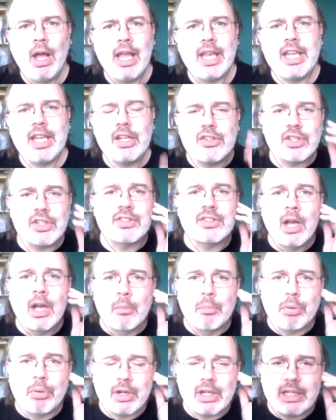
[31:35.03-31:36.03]
You just
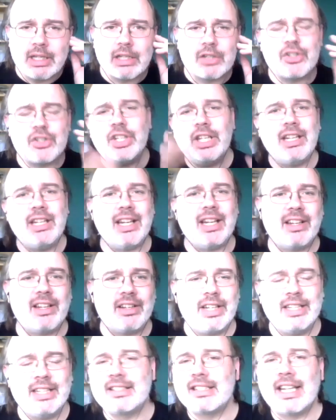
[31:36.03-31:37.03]
put a little sheen on
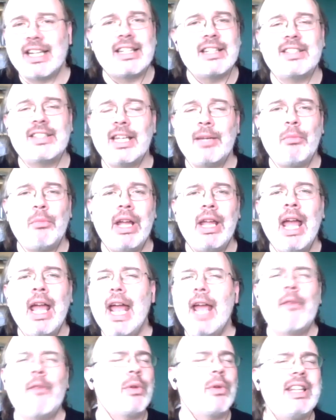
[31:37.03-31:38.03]
it. It's like the same way
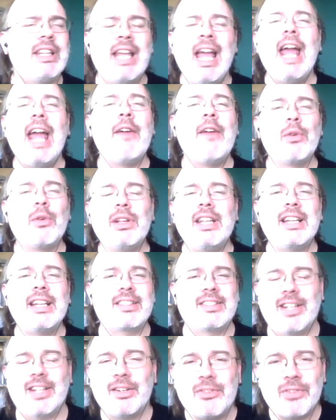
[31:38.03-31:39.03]
everyone
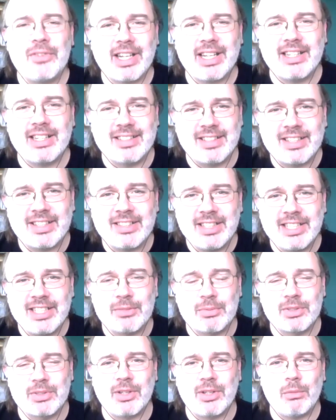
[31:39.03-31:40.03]
thinks Star Trek in the
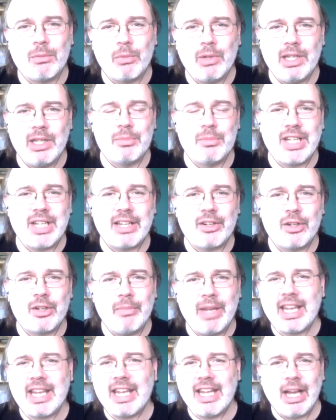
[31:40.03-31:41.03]
60s was all William Shatner
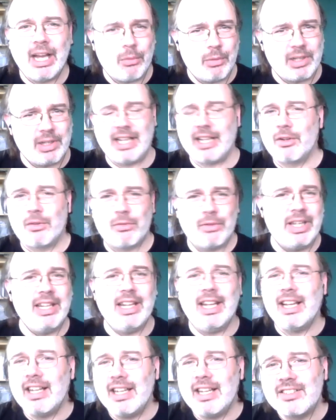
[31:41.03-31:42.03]
making out with like green
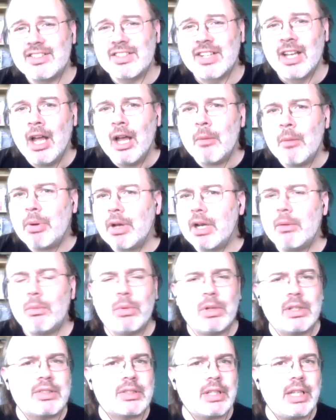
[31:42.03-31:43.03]
aliens, but it
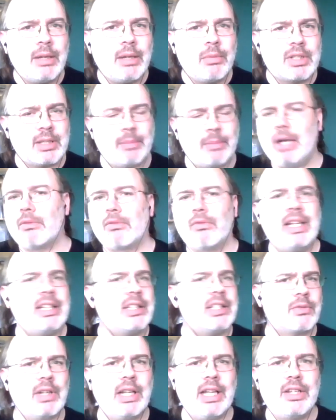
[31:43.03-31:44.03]
was about
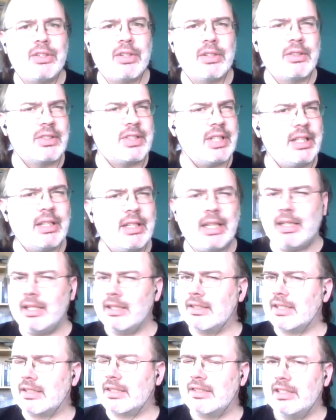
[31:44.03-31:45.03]
race relations in
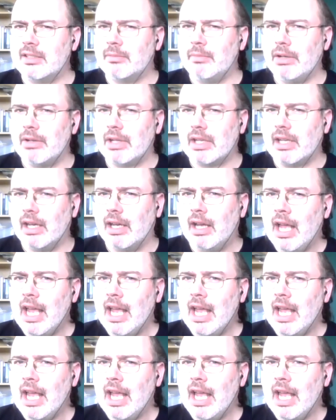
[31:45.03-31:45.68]
1960s America.